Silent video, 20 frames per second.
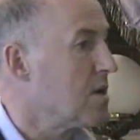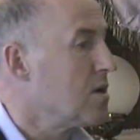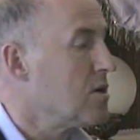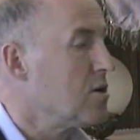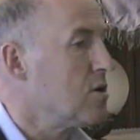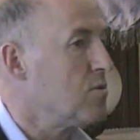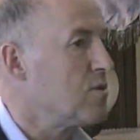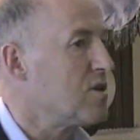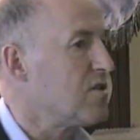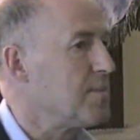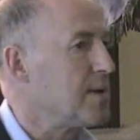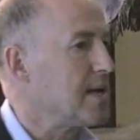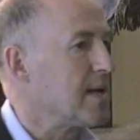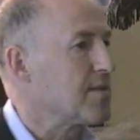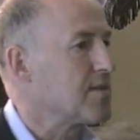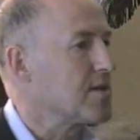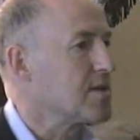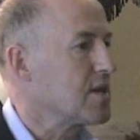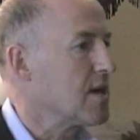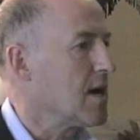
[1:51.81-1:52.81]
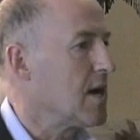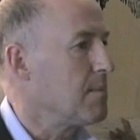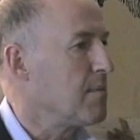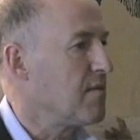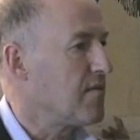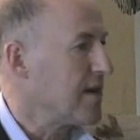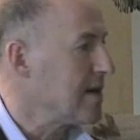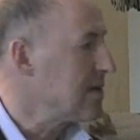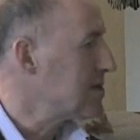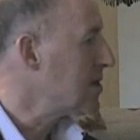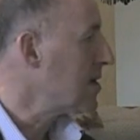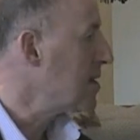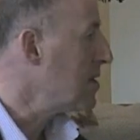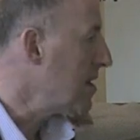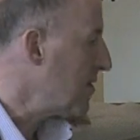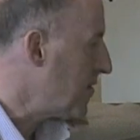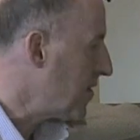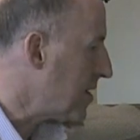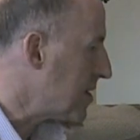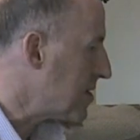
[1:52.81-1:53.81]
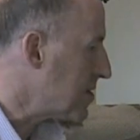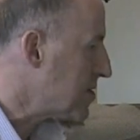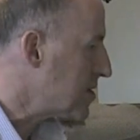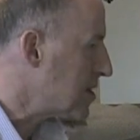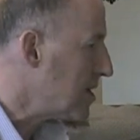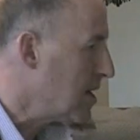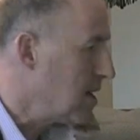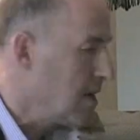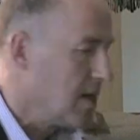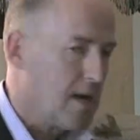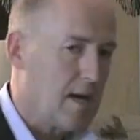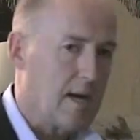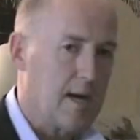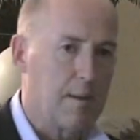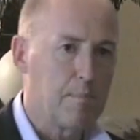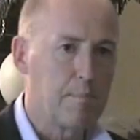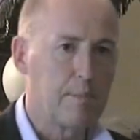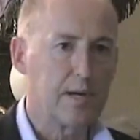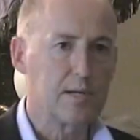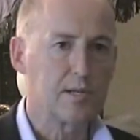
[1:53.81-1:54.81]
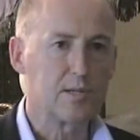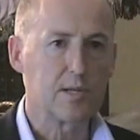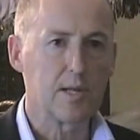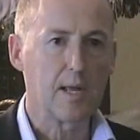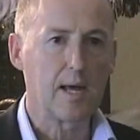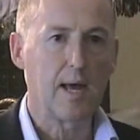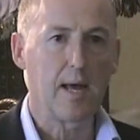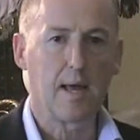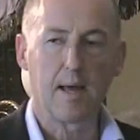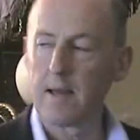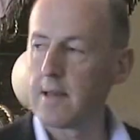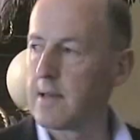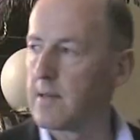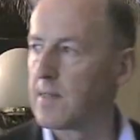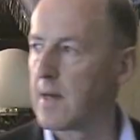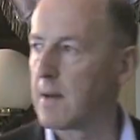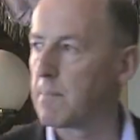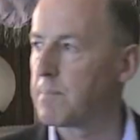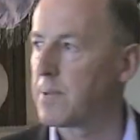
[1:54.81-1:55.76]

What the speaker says: who would have been at the time a very significant person in that